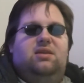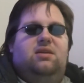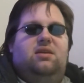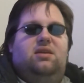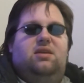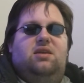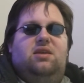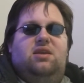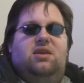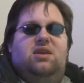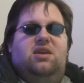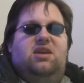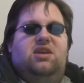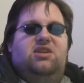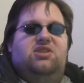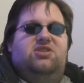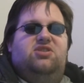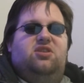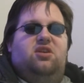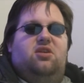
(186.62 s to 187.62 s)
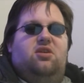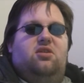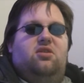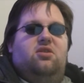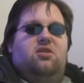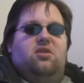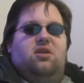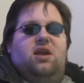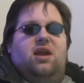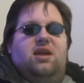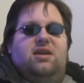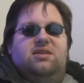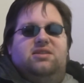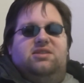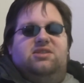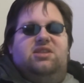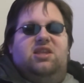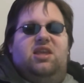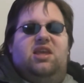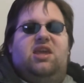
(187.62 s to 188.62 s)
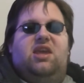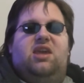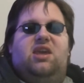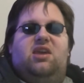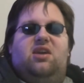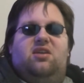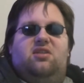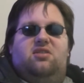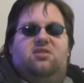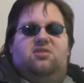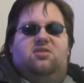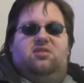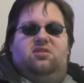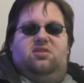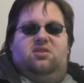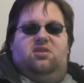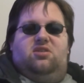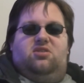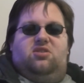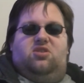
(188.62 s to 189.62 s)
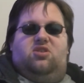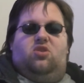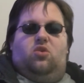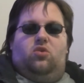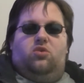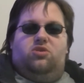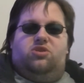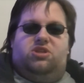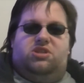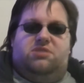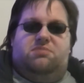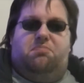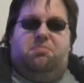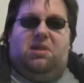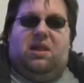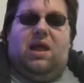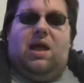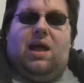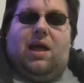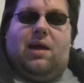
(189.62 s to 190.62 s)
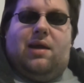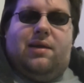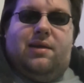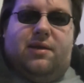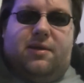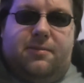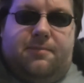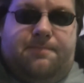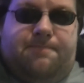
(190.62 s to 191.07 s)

he saw her as, like, a gorgeous blonde.